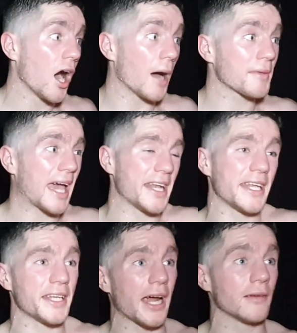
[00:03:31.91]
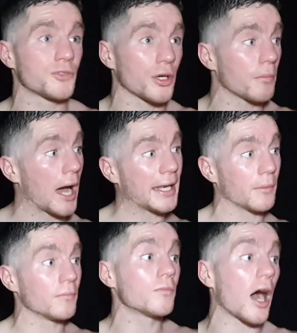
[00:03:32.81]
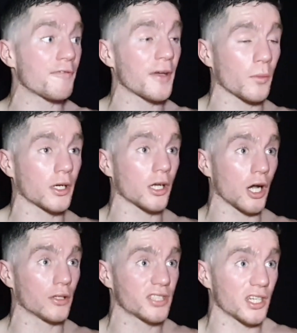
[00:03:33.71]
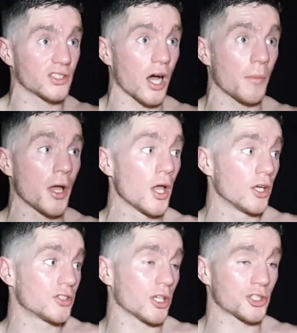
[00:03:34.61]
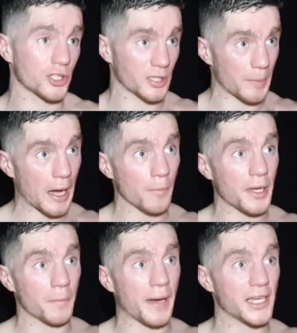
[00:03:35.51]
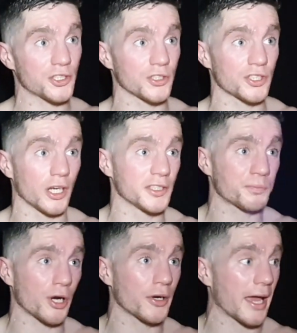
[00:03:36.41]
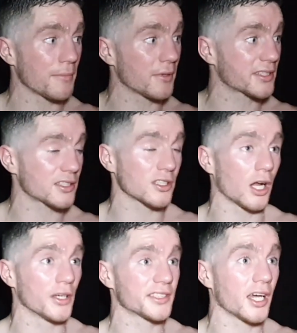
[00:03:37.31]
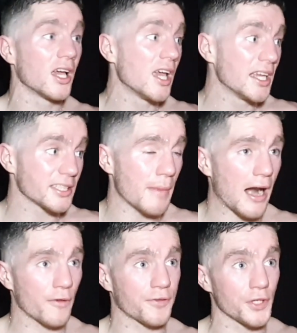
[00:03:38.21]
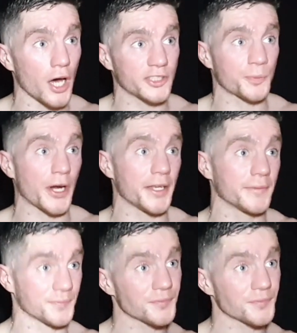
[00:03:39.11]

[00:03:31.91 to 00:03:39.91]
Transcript: I'm getting in there. I'm doing mine. And I think we're going to go to the top. So, it's just about a bit of patience. You know, this pro game is, you know, it's a marathon, not a sprint.